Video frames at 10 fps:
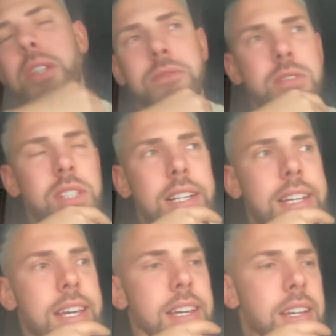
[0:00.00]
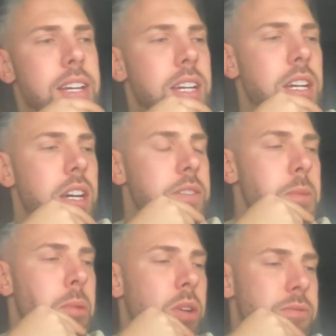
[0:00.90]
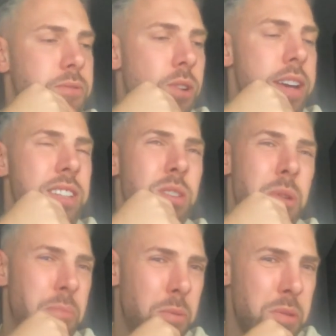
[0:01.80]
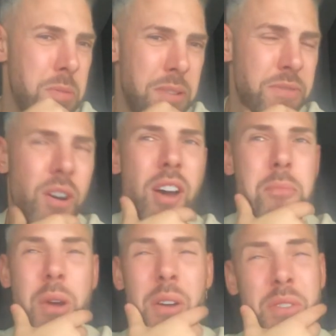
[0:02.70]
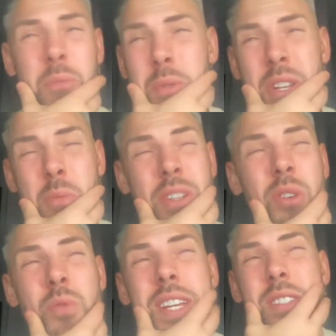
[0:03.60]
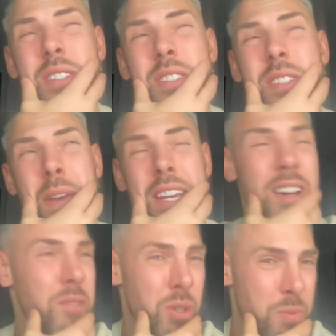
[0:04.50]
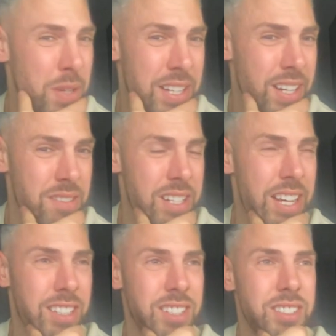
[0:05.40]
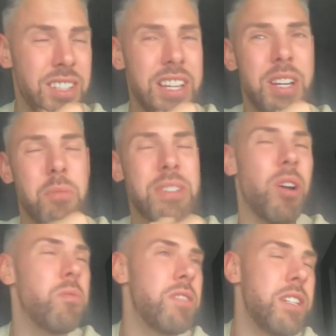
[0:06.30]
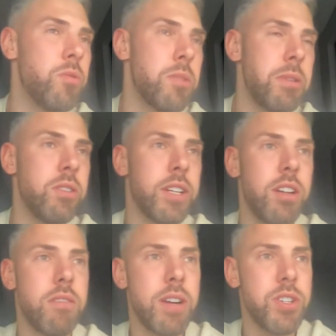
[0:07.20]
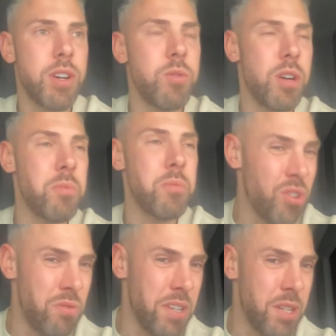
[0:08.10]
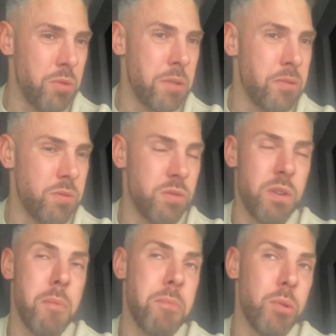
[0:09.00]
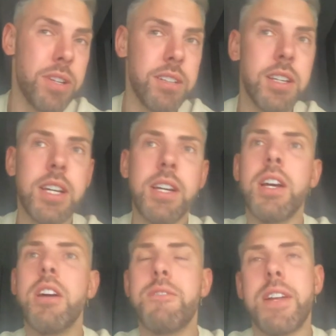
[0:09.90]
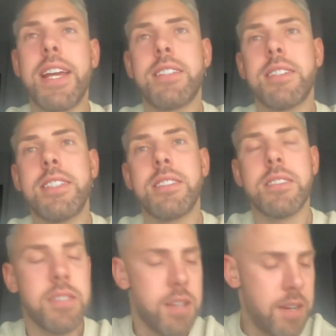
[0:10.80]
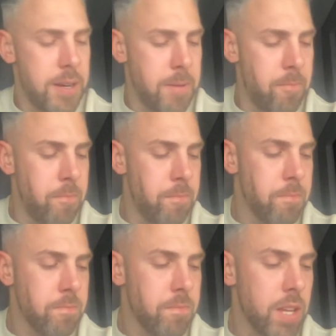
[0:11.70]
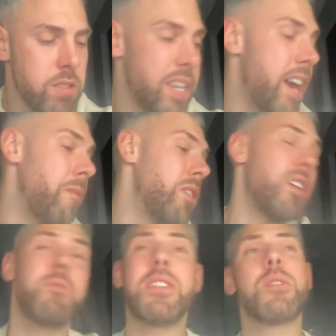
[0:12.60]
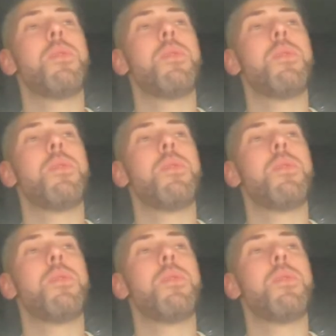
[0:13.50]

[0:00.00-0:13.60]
difference clear of the bottom three. So we'll probably be fine. But I think, we do need to start picking up the odd win here and there, because we don't really want to be looking over our shoulder, and we do really want to concentrate on building for next season. So yeah, look, there's a